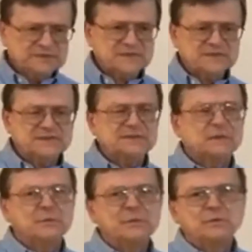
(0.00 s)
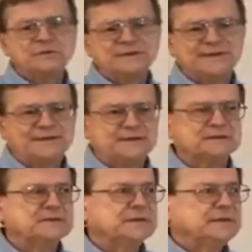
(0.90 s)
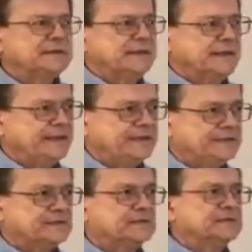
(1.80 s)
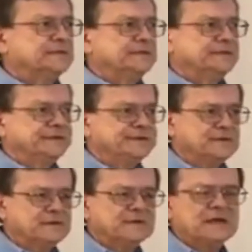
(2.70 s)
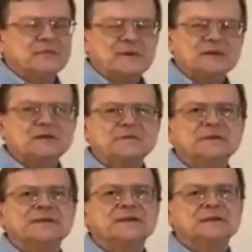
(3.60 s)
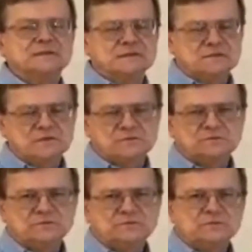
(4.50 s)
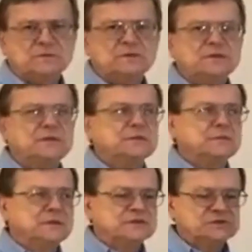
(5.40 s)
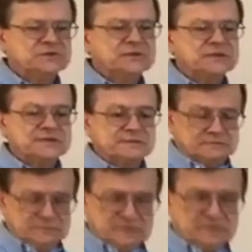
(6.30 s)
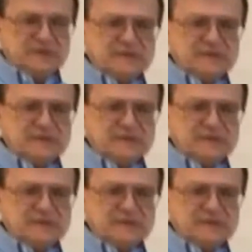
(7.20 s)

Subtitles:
cases it will be wooden header, and the critical part of it is screw. Make sure that it's right